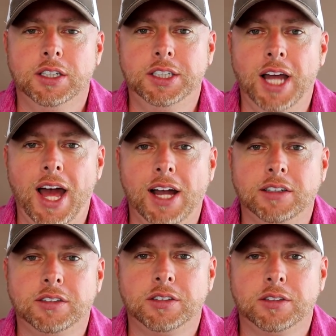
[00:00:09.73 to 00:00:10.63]

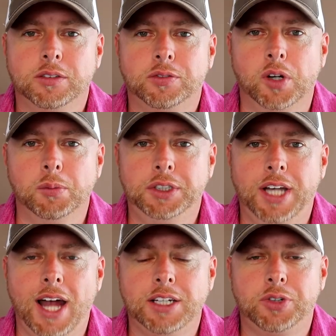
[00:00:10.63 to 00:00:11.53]
Jax from
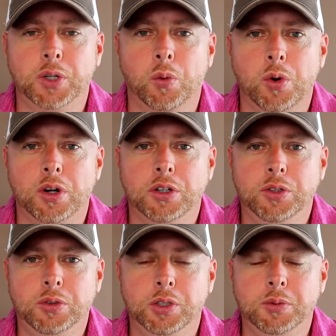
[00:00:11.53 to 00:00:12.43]
Jax Drinkwater
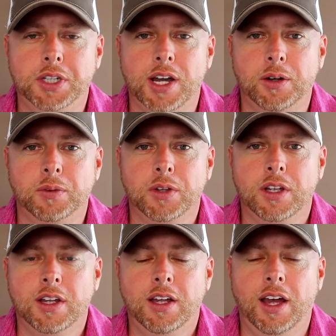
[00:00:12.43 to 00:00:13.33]
YouTube channel,
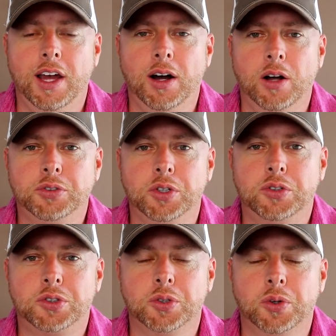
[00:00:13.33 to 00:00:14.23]
and
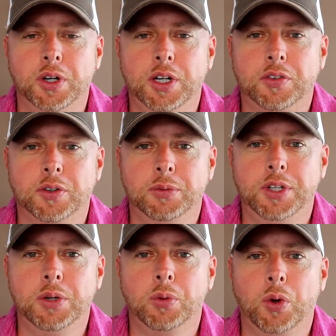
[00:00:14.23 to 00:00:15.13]
also Troy from
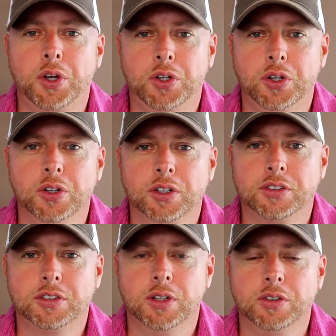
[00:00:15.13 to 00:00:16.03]
T-Roy Cooks.